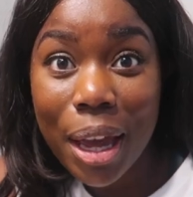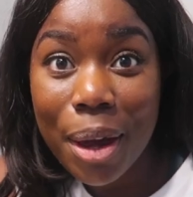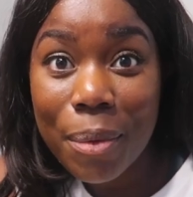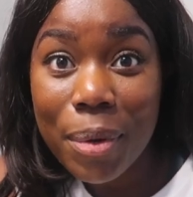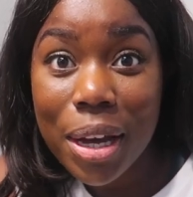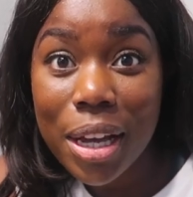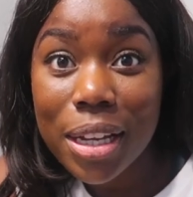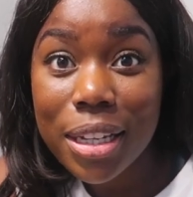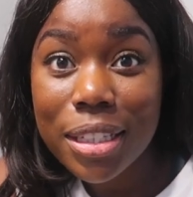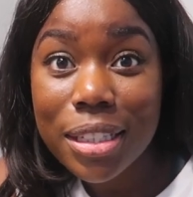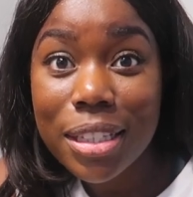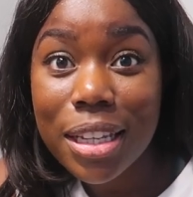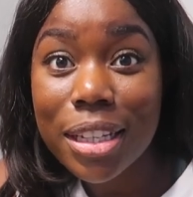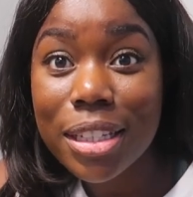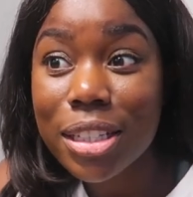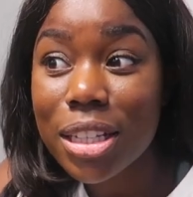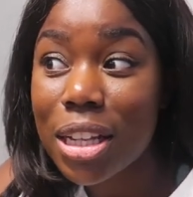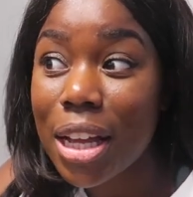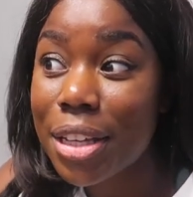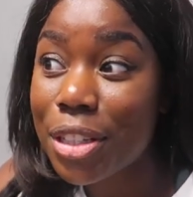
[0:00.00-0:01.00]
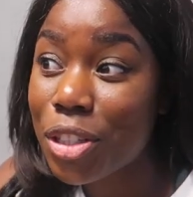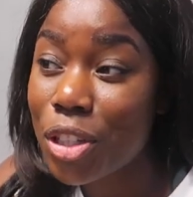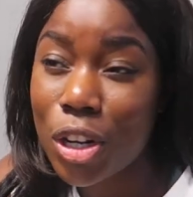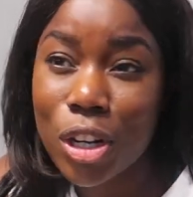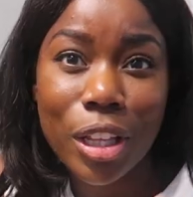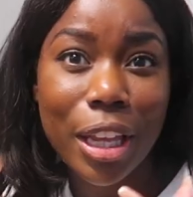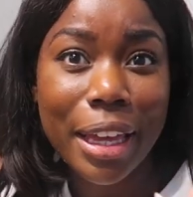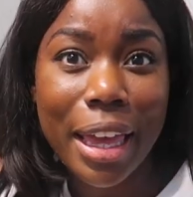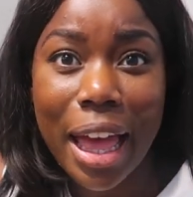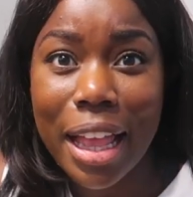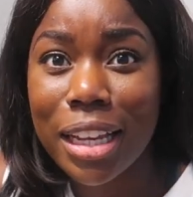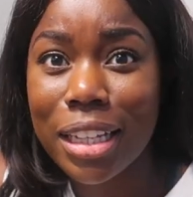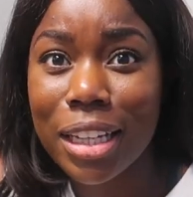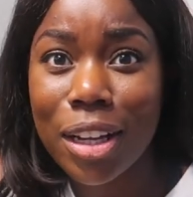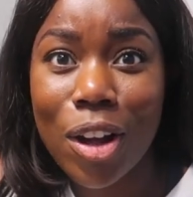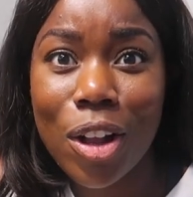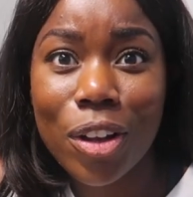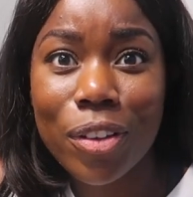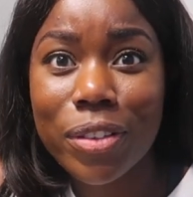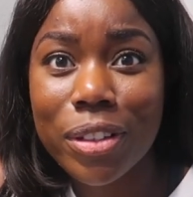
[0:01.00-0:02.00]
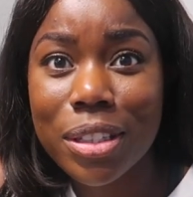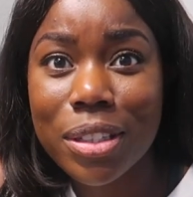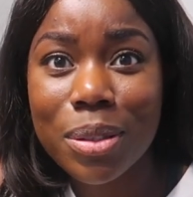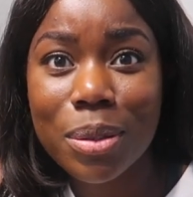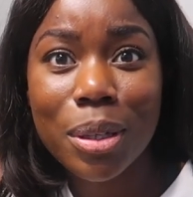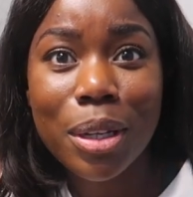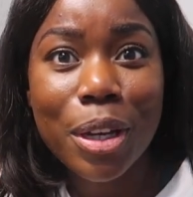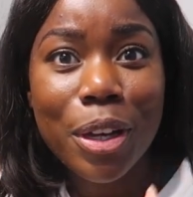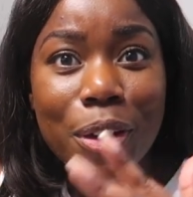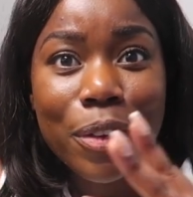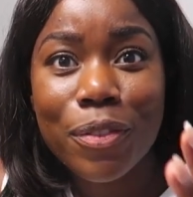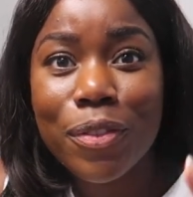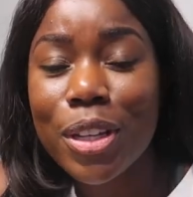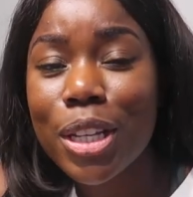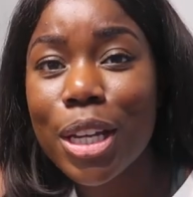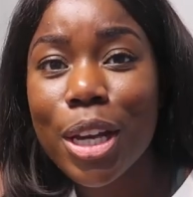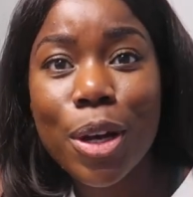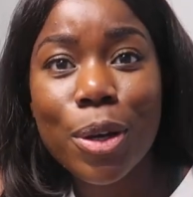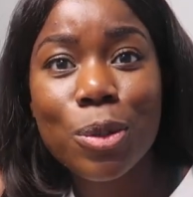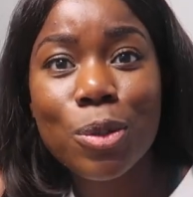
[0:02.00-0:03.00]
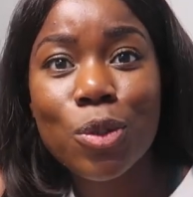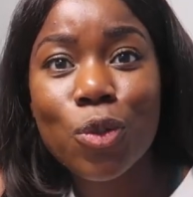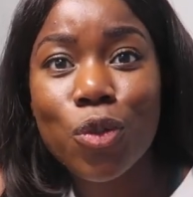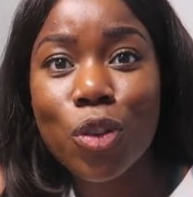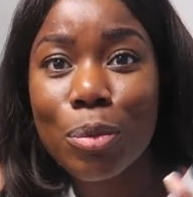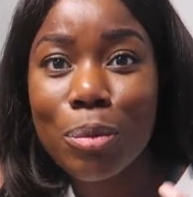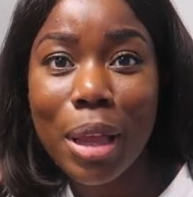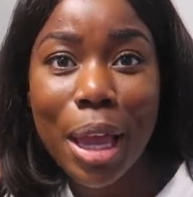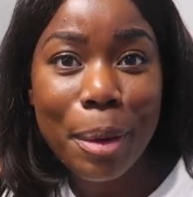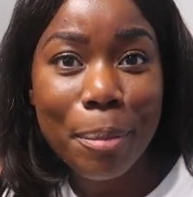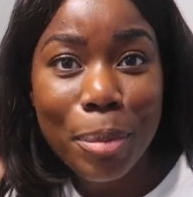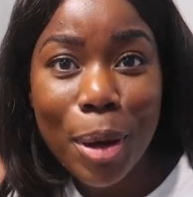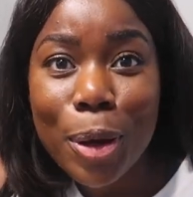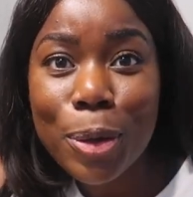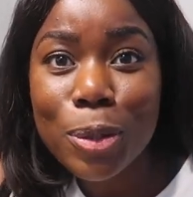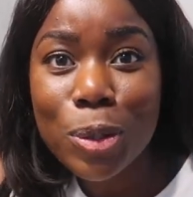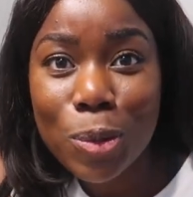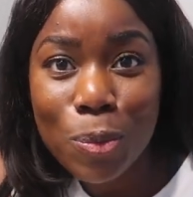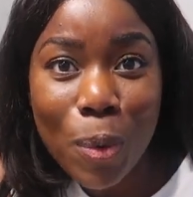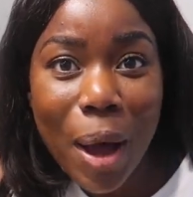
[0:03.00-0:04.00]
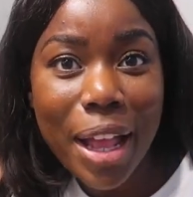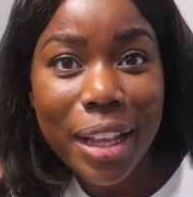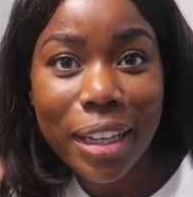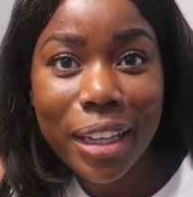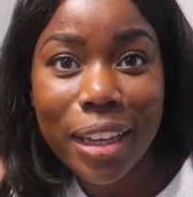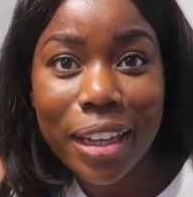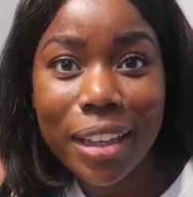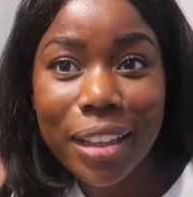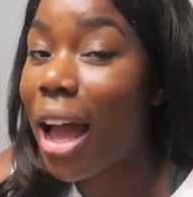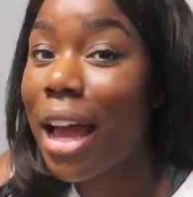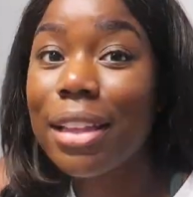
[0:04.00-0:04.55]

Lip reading: I was until I started like editing all of these videos from like post-wedding.